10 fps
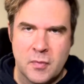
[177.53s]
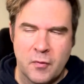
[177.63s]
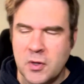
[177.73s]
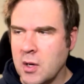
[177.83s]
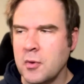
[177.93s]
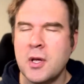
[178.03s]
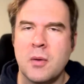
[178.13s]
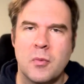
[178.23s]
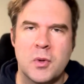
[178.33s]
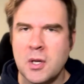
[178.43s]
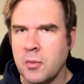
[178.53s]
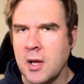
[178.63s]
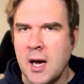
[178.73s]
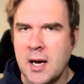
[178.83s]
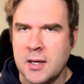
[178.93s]
If we double him and we double
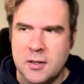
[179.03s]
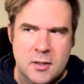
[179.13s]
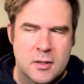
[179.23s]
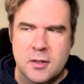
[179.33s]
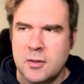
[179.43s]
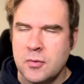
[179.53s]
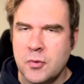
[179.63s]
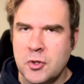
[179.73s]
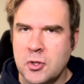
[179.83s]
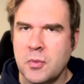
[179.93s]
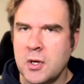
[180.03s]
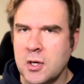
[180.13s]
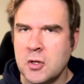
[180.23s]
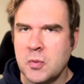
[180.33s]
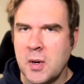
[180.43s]
Hawk, we should be in
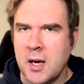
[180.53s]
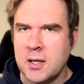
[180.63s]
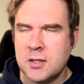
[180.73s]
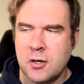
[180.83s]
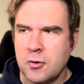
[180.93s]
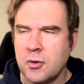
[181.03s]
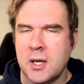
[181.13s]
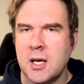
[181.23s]
a good spot because I don't know